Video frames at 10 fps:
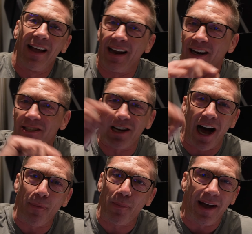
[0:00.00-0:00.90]
and I just
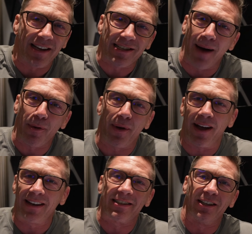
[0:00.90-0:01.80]
copy paste,
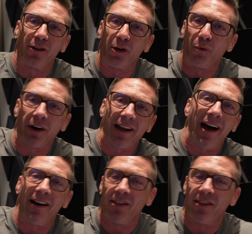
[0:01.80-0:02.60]
the workout,